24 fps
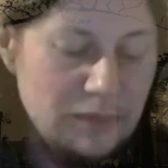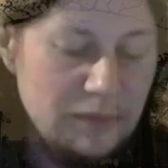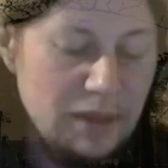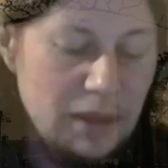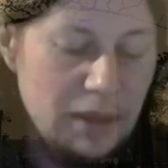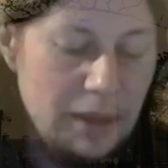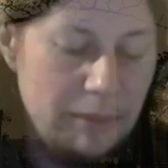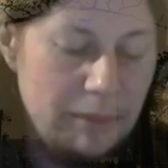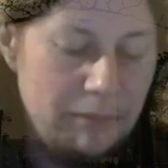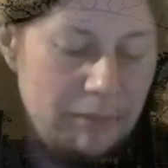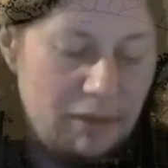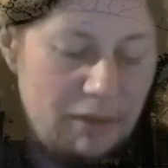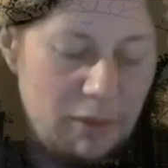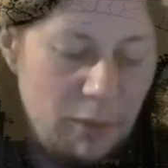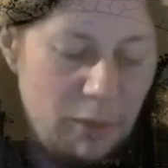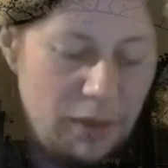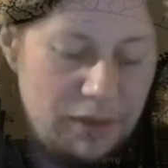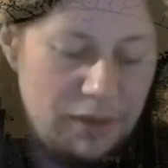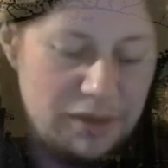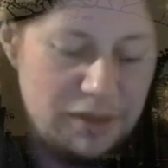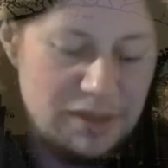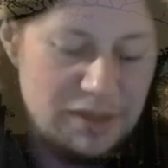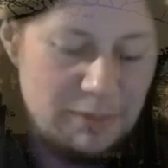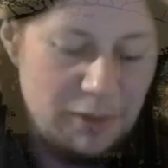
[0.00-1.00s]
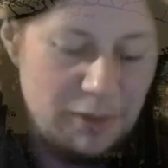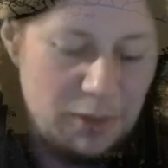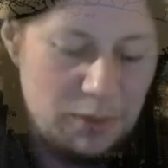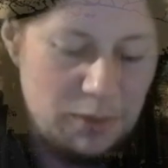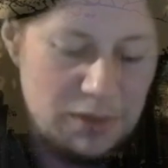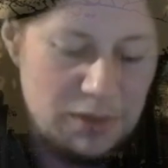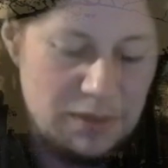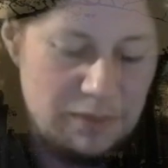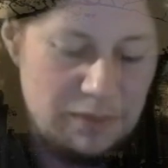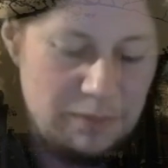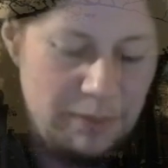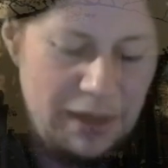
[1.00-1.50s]
Marijuana smoke
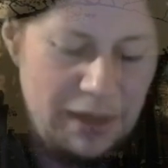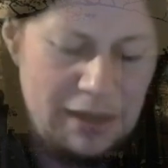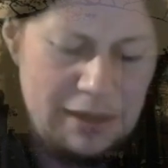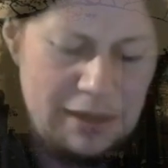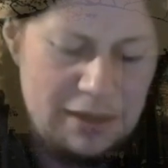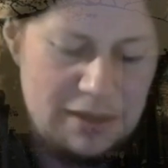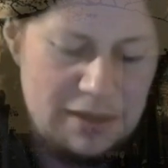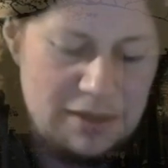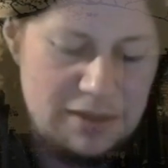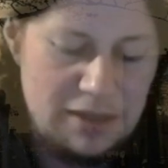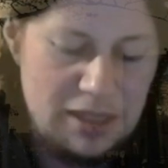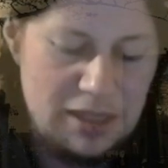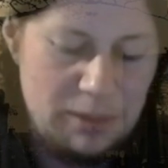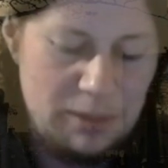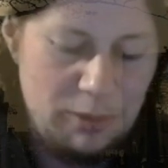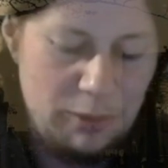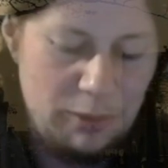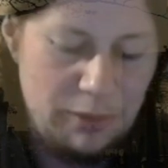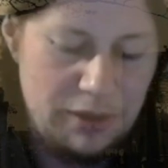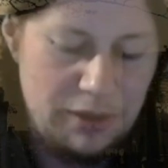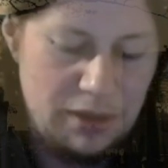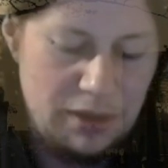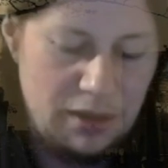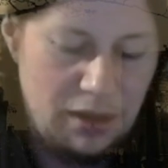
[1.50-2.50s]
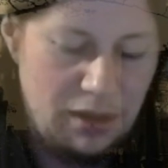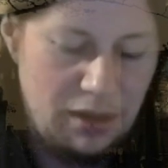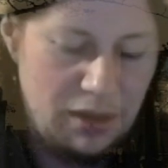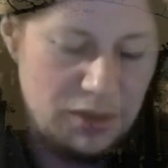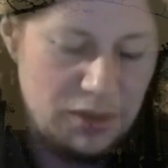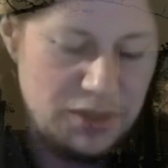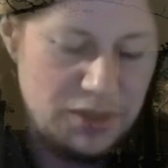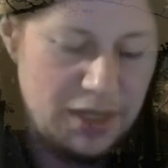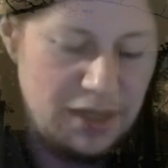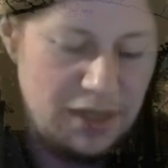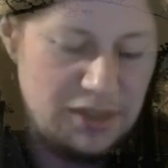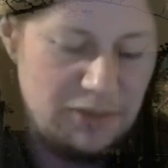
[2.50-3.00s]
was barely discernible within the harsh
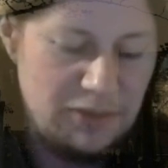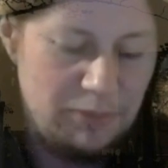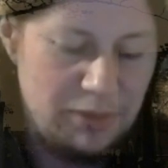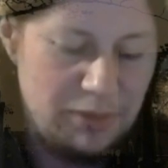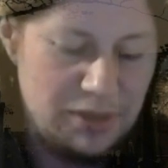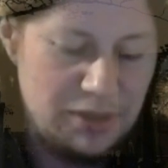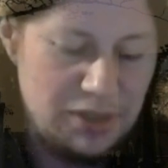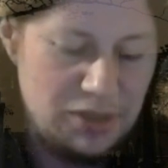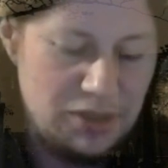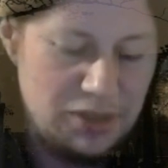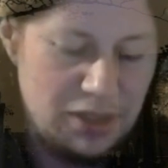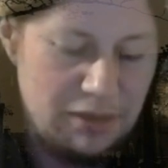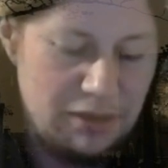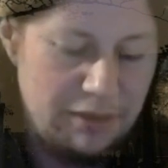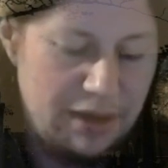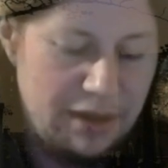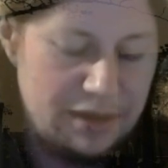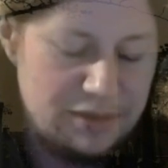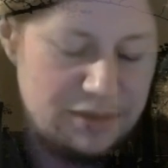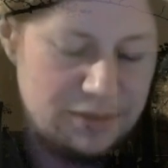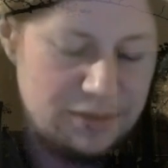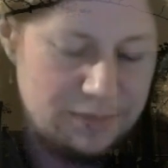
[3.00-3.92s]
haze of British cigarettes.